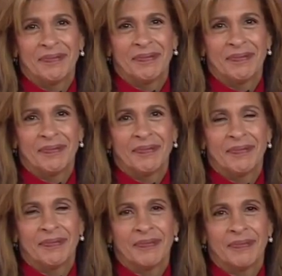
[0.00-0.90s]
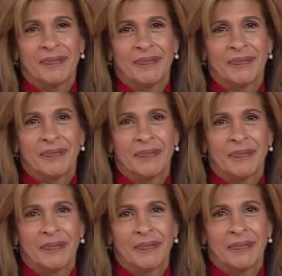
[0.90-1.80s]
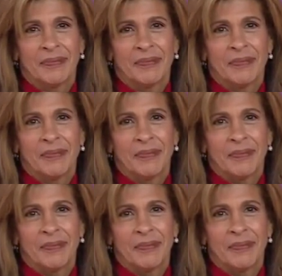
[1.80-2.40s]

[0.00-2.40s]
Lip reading: No words are spoken by the person on screen.